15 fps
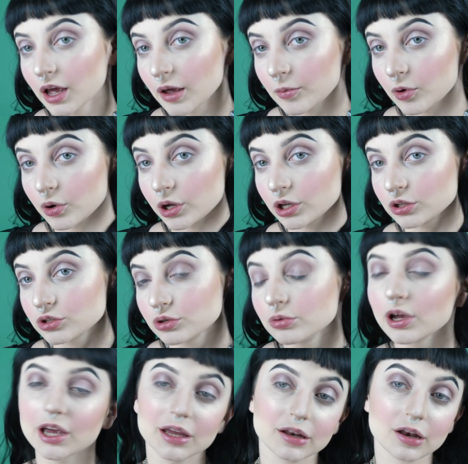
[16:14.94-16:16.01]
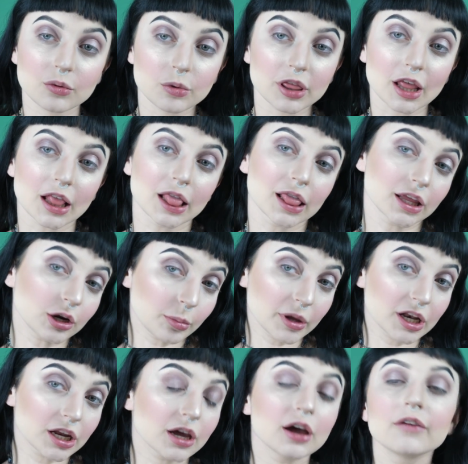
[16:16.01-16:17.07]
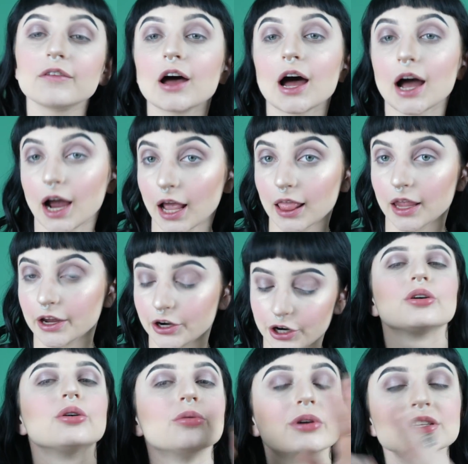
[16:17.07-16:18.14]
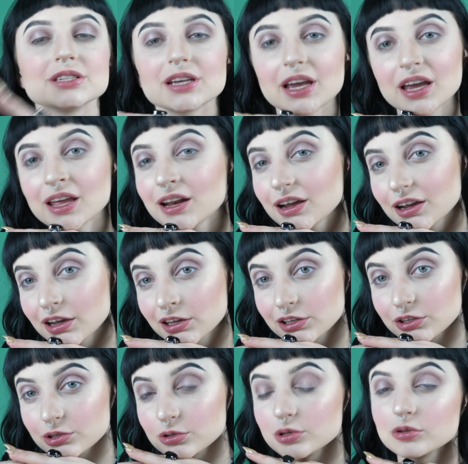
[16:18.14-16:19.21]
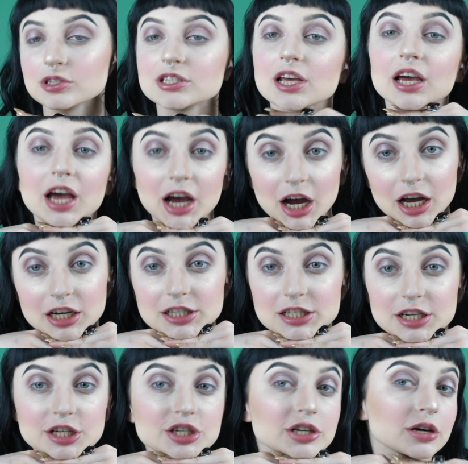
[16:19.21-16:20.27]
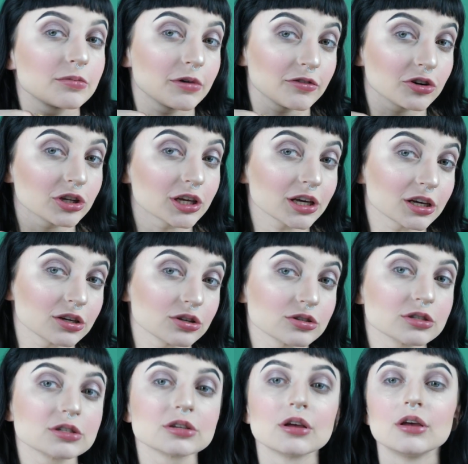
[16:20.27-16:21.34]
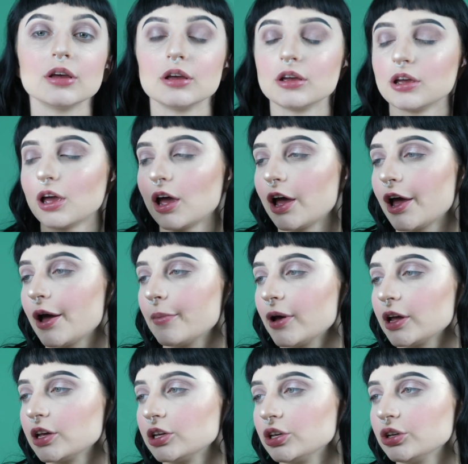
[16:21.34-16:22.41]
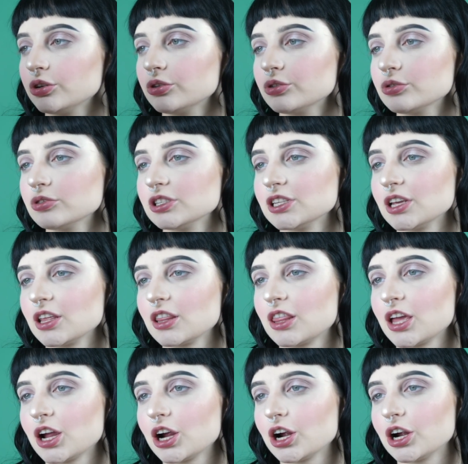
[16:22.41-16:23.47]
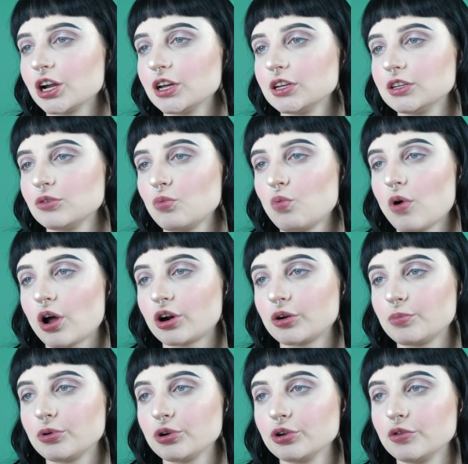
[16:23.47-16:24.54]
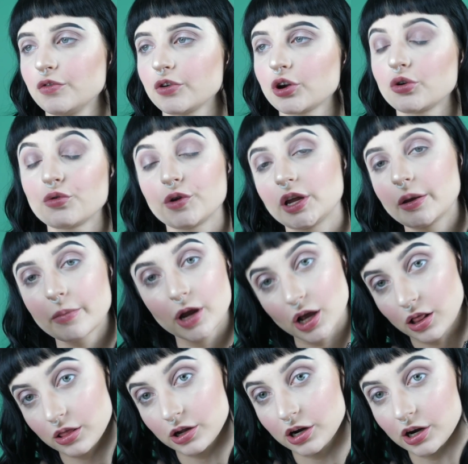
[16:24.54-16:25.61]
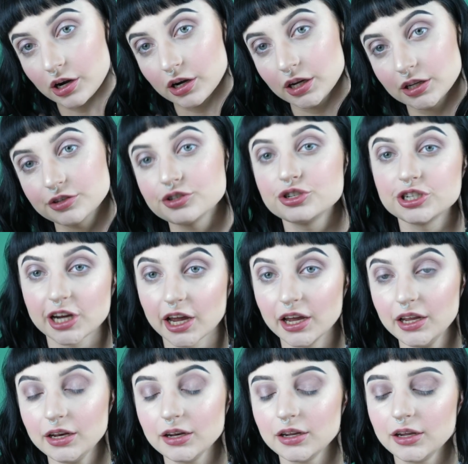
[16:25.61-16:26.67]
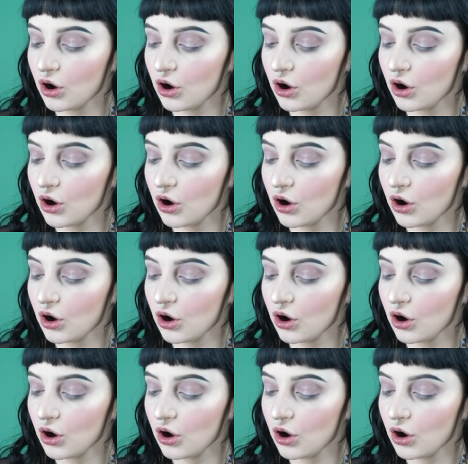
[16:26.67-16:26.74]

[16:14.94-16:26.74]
I'm going to end with a little bit of eyeliner. So once again, I use Anastasia Beverly Hills. I use their waterproof cream color in Jet.